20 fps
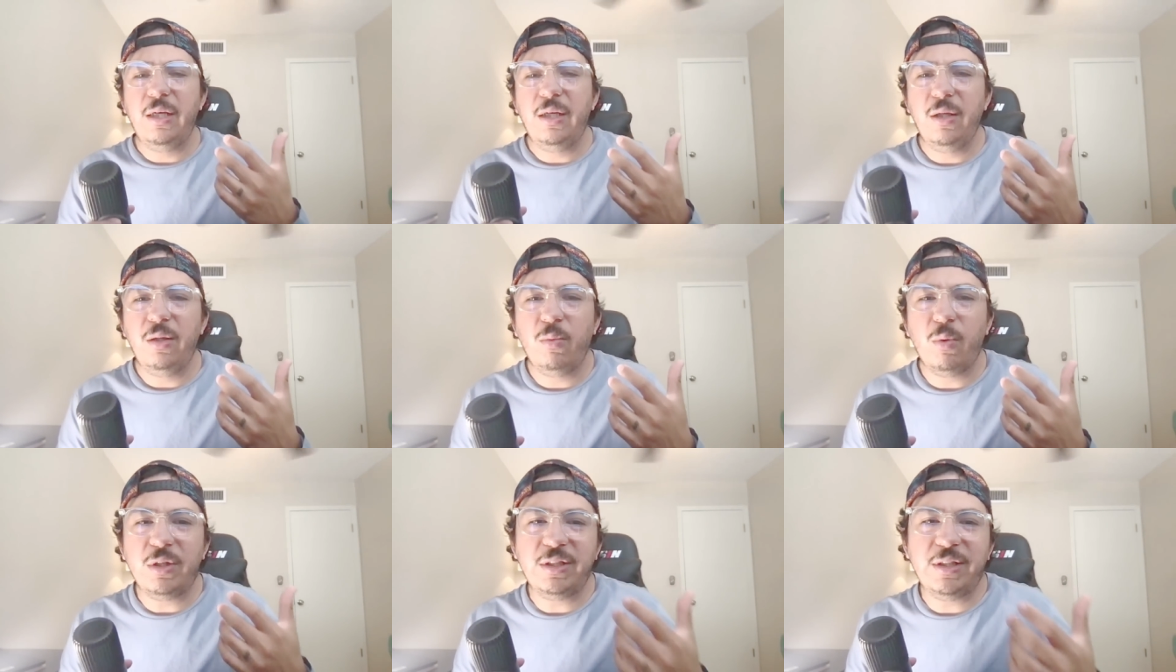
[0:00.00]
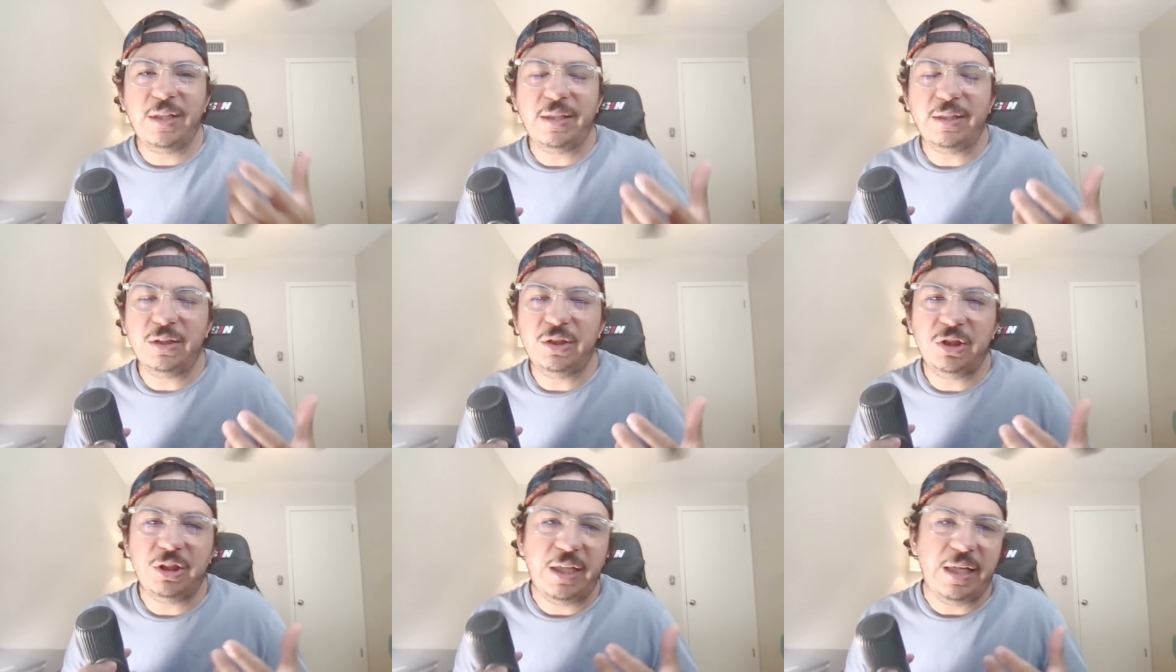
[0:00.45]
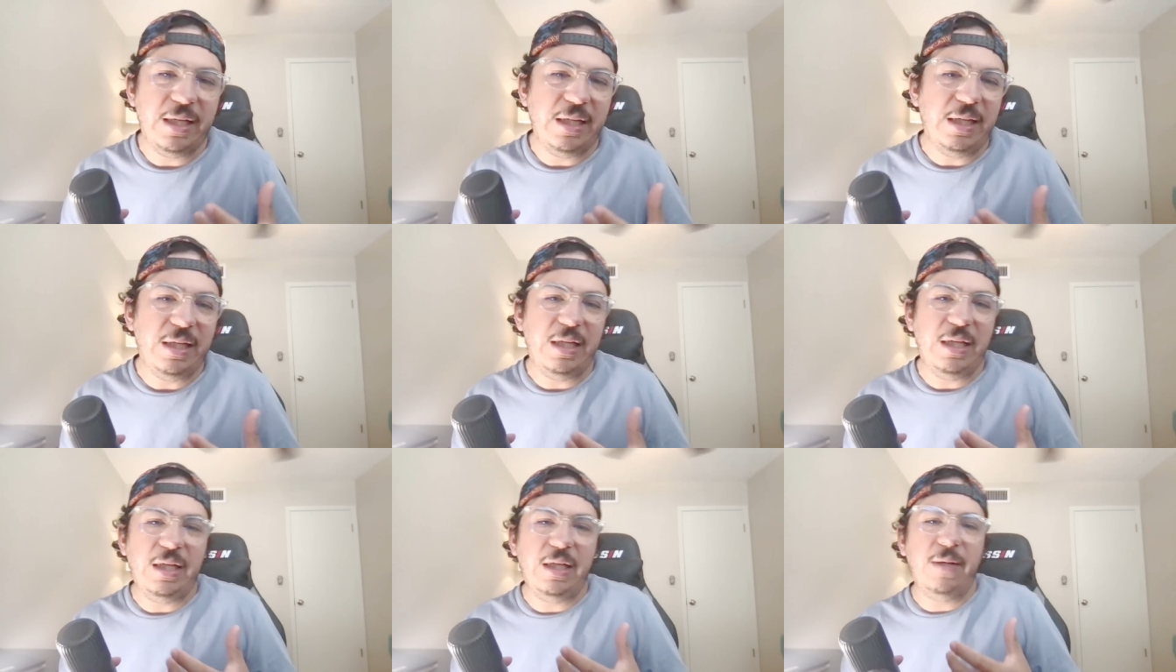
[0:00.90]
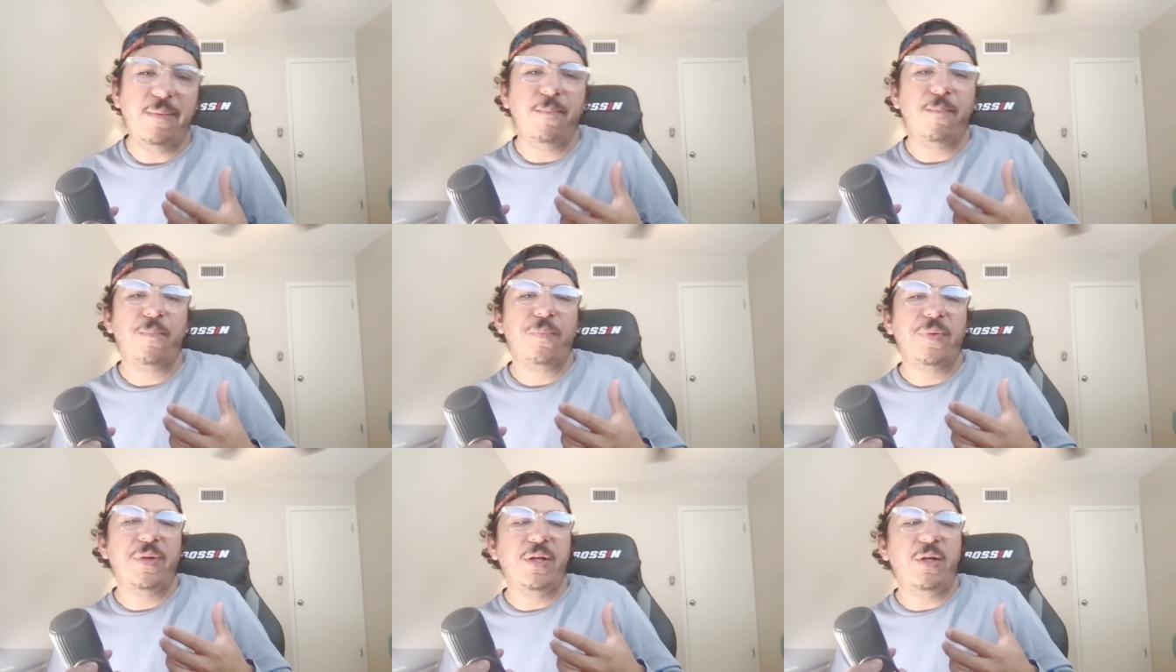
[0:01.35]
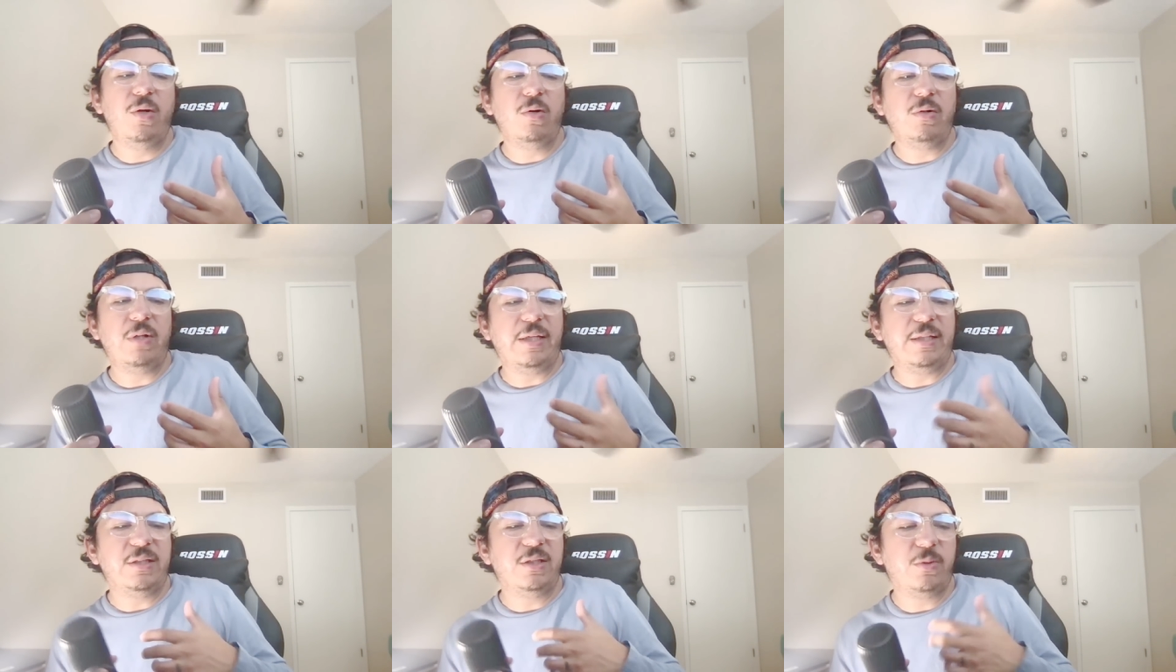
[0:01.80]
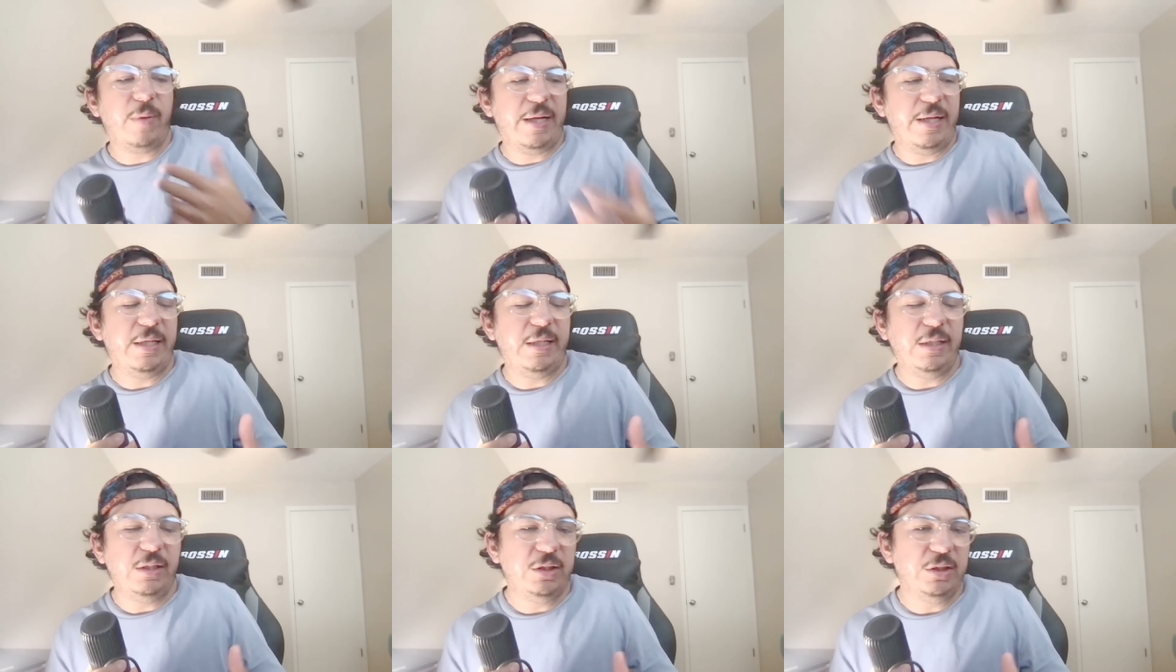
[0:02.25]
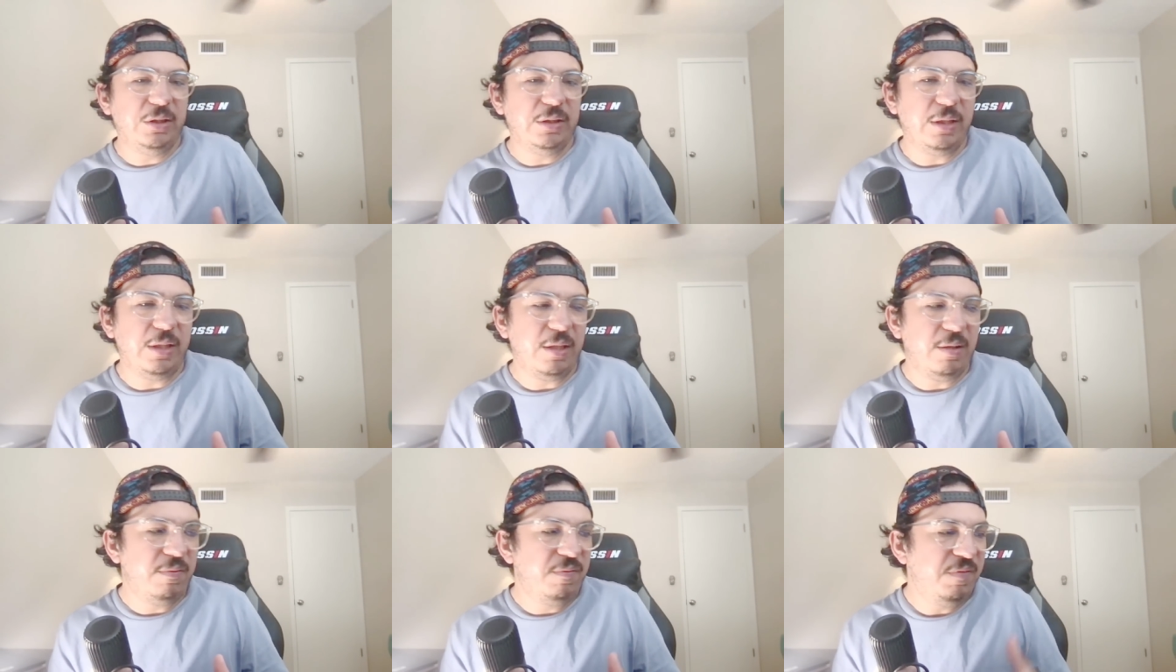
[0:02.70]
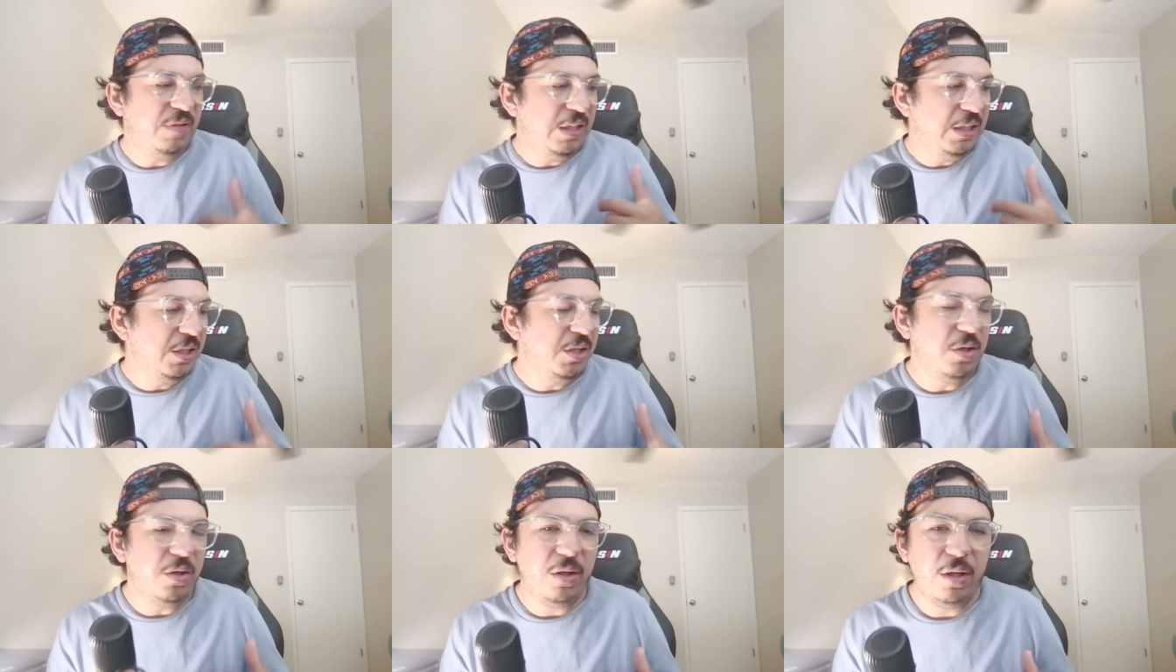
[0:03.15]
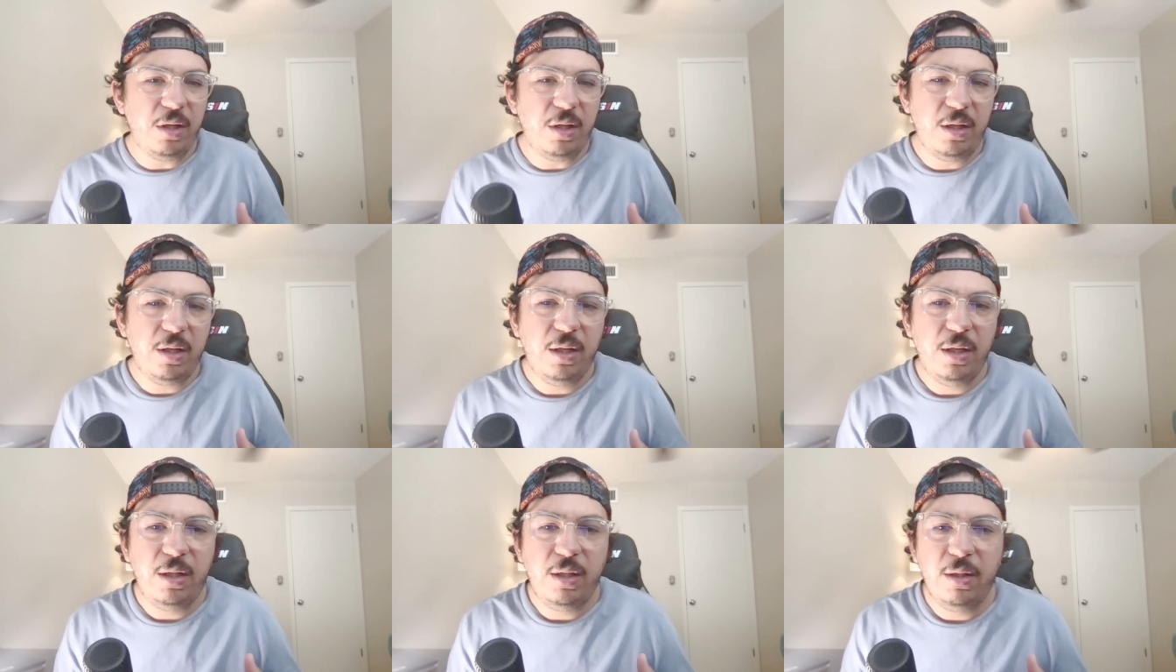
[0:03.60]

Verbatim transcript: He was like a shady, you know, like strange uh, figure,